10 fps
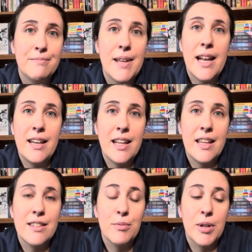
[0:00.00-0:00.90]
Editing
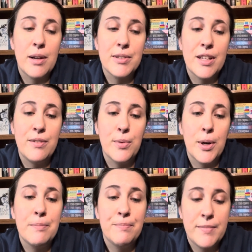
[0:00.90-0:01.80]
is the word I was looking
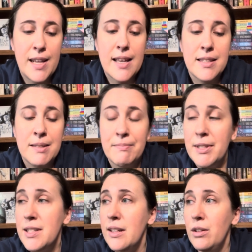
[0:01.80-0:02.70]
for. Yes.
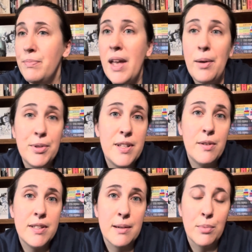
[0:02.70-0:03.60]
So I will see you
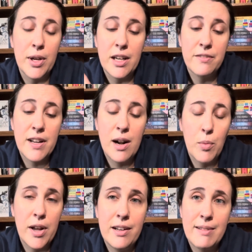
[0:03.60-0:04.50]
at some point, if not
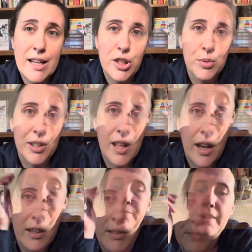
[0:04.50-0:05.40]
1 at 2
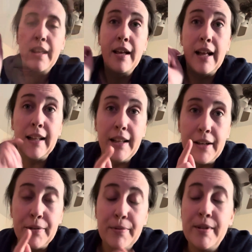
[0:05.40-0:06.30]
o'clock.
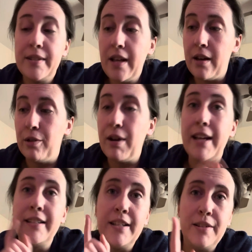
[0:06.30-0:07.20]
Hello. So
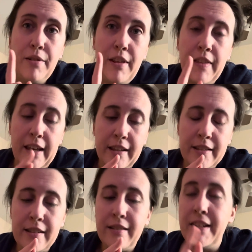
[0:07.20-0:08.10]
I did do the
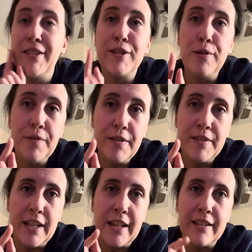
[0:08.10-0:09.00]
things. It's
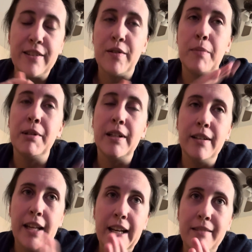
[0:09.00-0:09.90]
2:15, so I'm a little
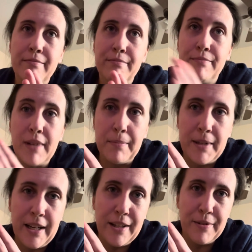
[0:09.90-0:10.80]
late
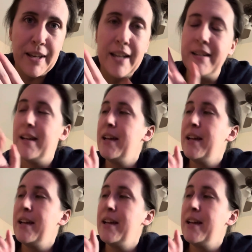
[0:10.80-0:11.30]
updating you again.